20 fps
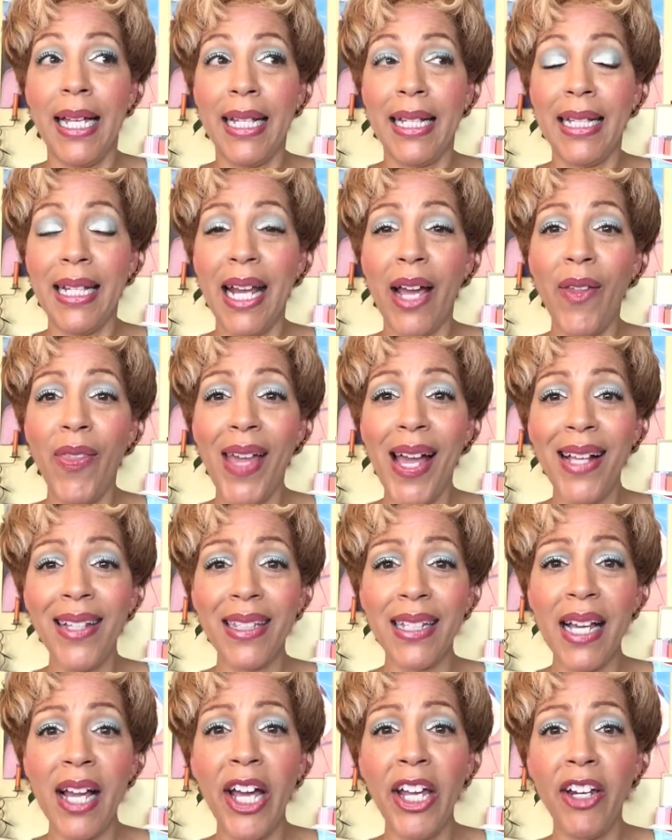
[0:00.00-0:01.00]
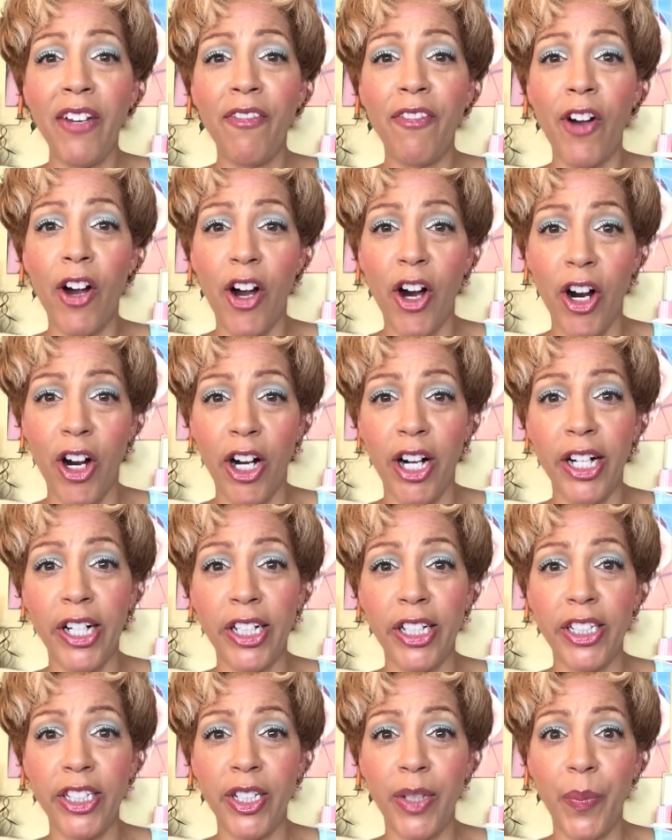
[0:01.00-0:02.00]
Now that's kind of
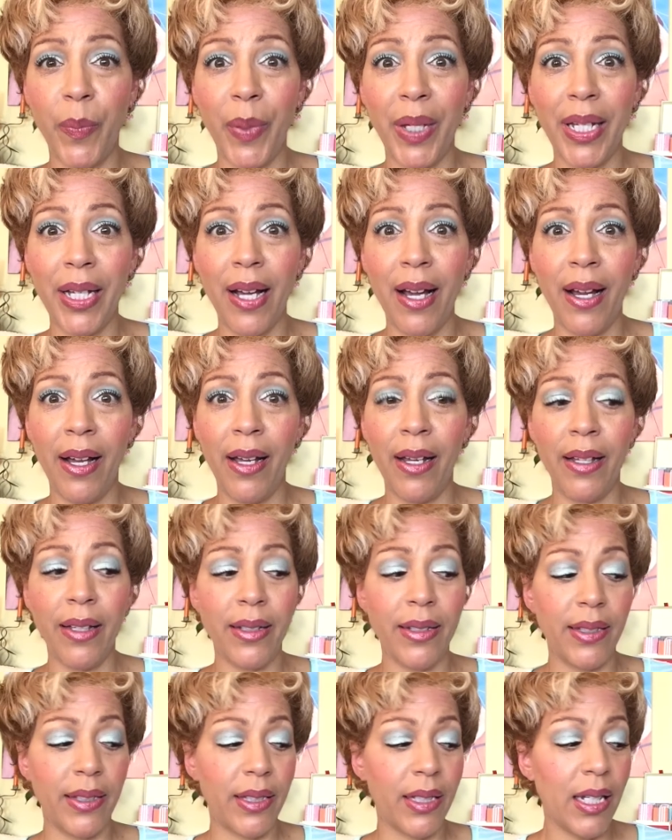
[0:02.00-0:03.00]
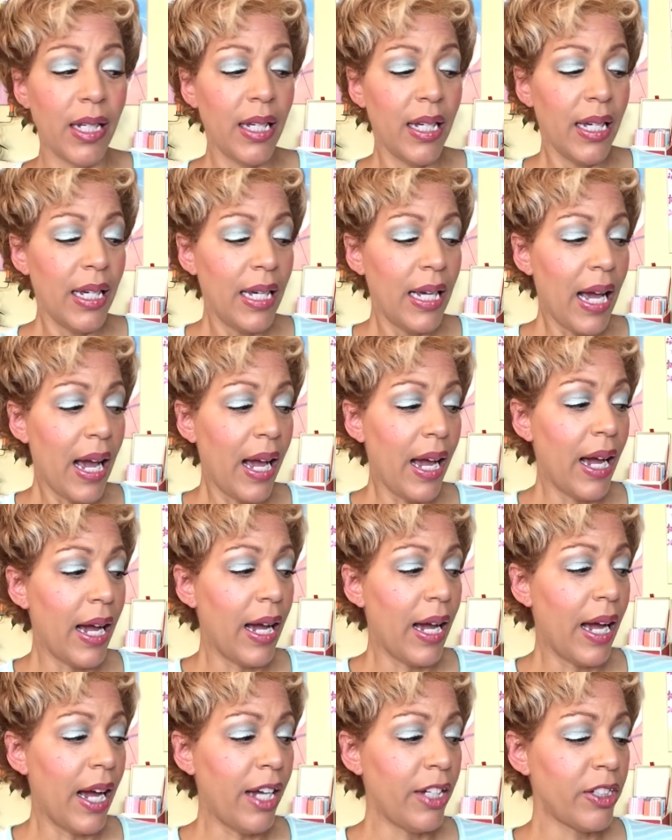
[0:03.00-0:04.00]
hard because
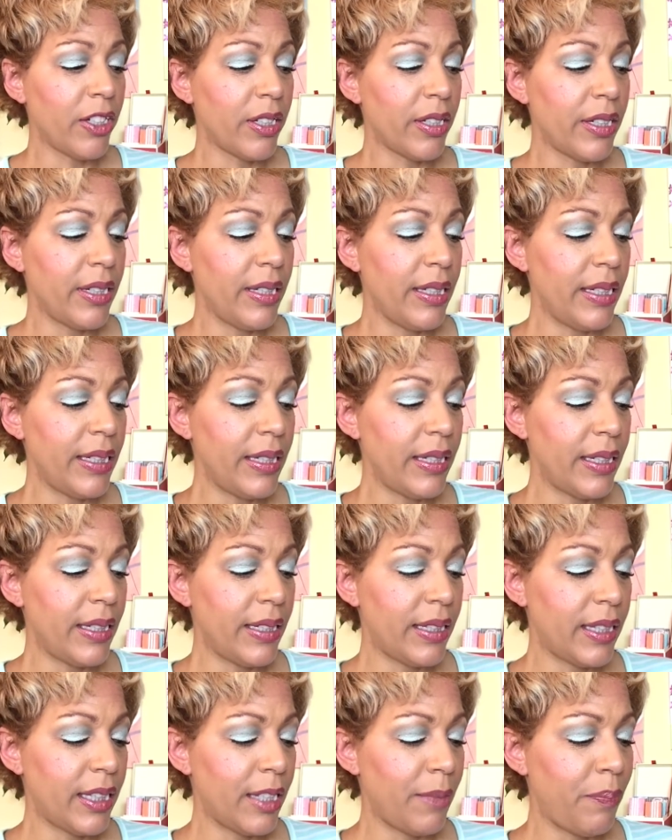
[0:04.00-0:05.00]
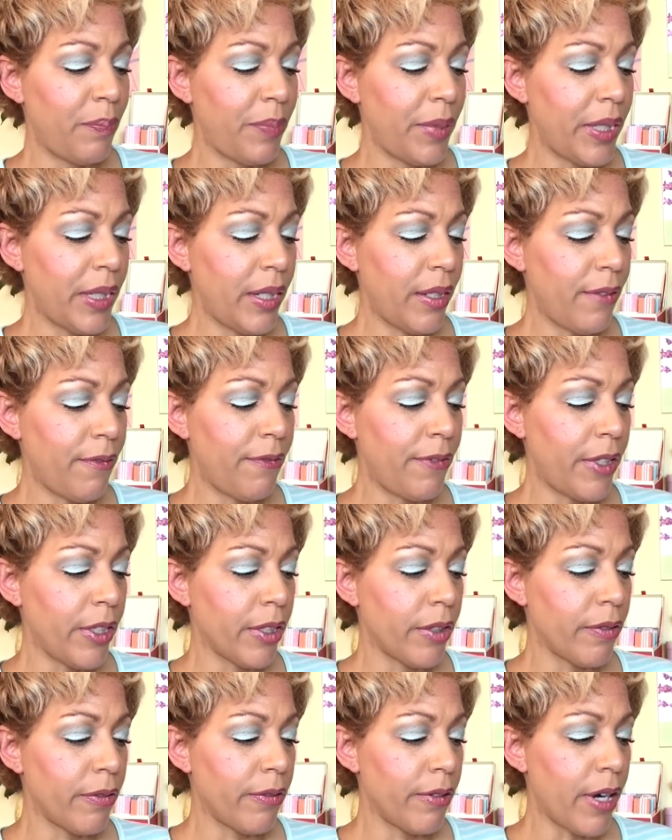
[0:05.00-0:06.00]
actually it's a bit of a
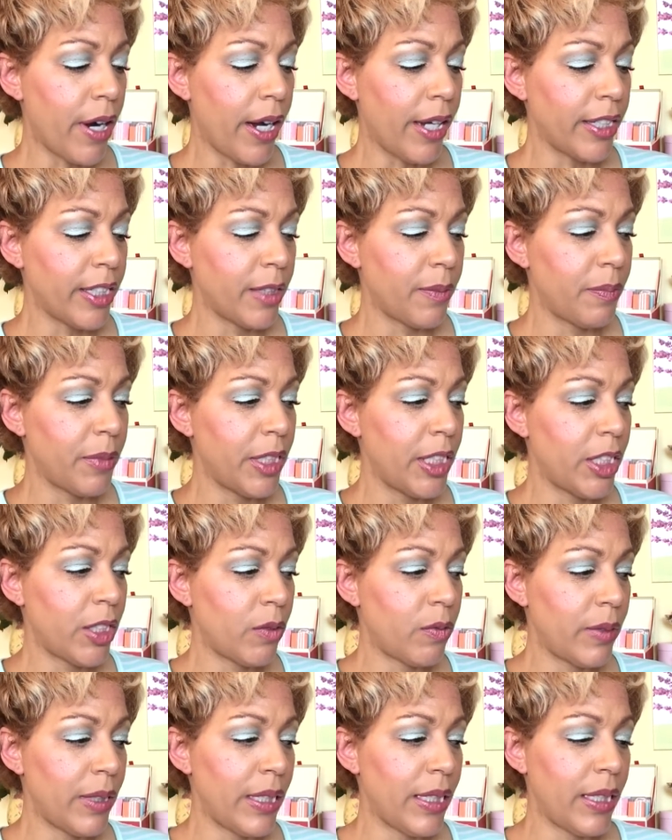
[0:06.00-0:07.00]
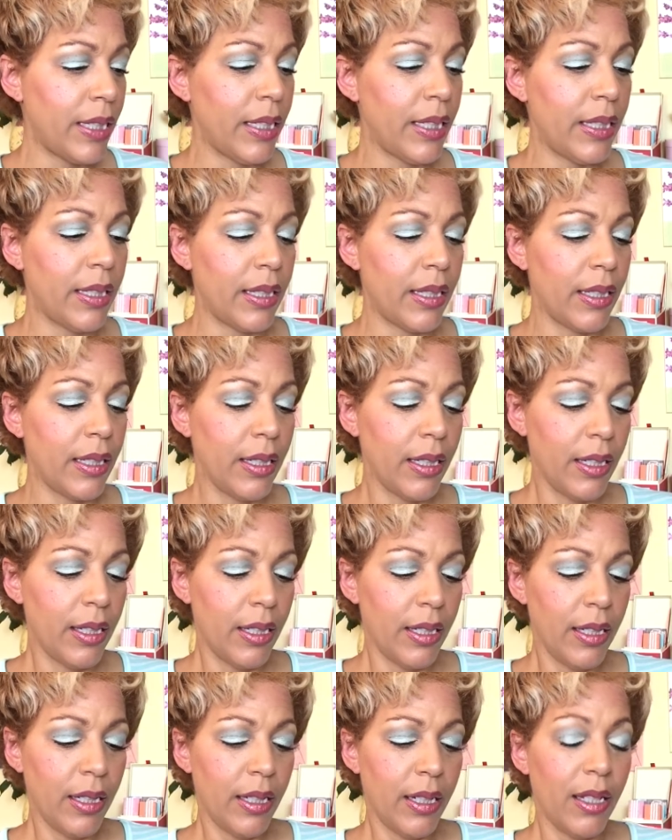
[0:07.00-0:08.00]
cross between
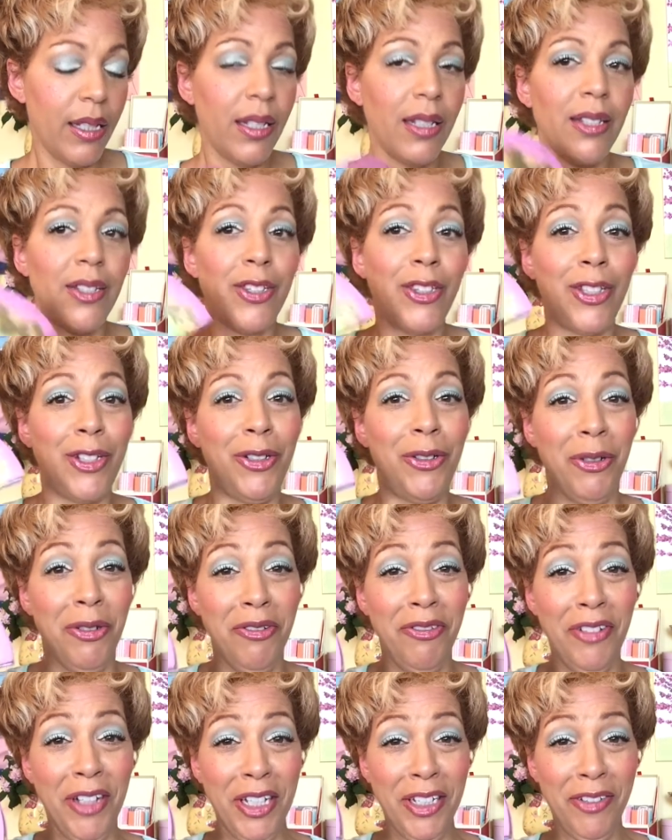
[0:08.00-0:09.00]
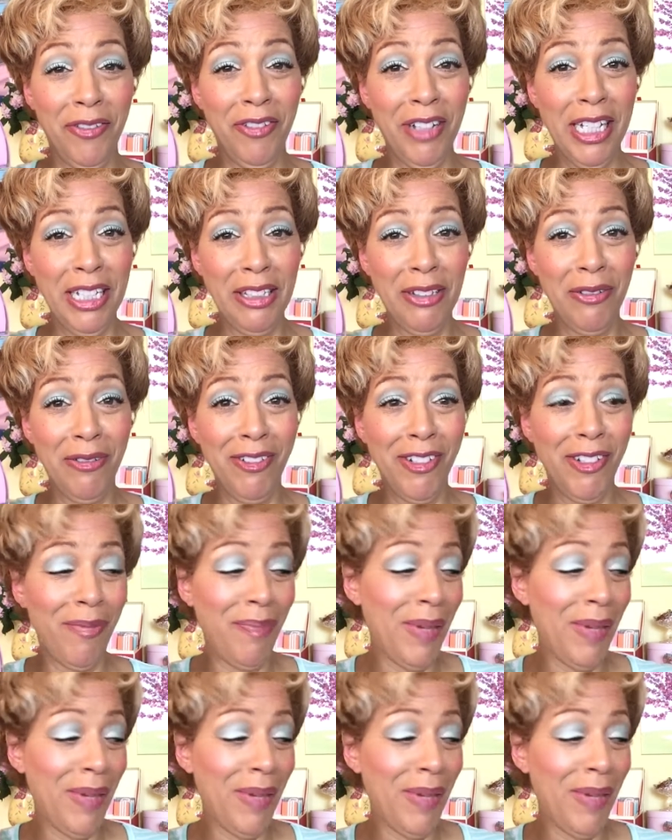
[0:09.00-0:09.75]
the Too Faced Festival